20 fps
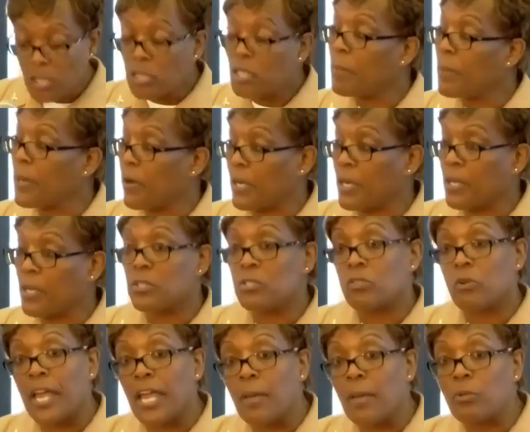all Americans
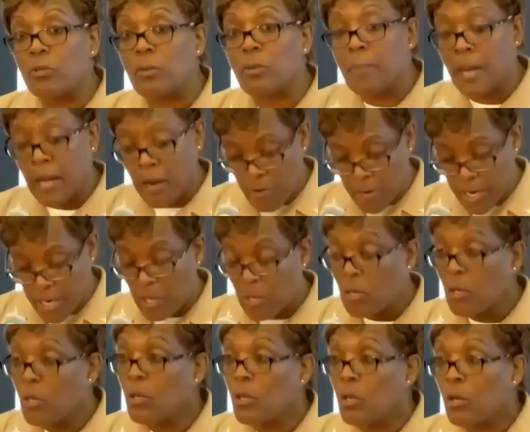are able to marry
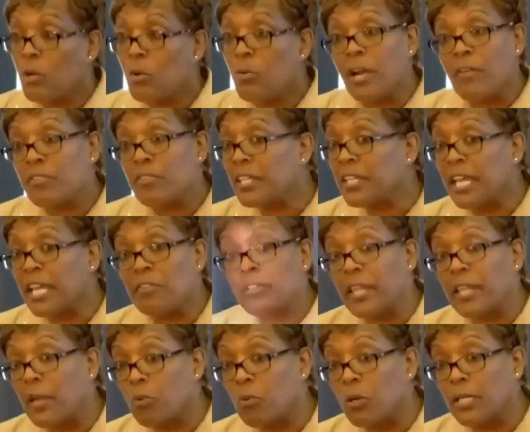whoever the
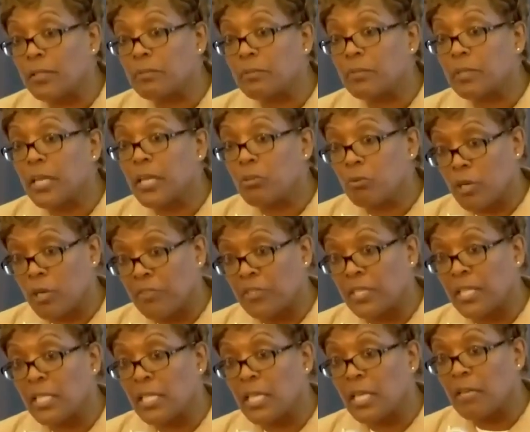devil they want and whoever
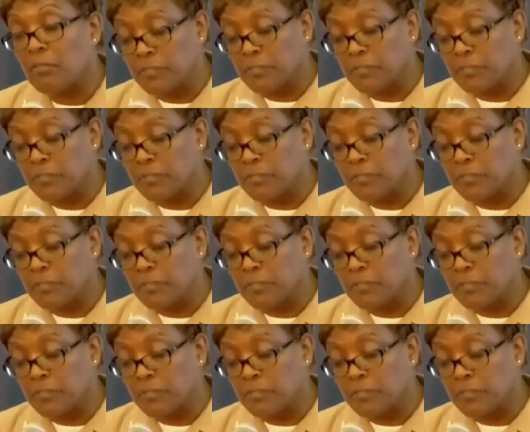they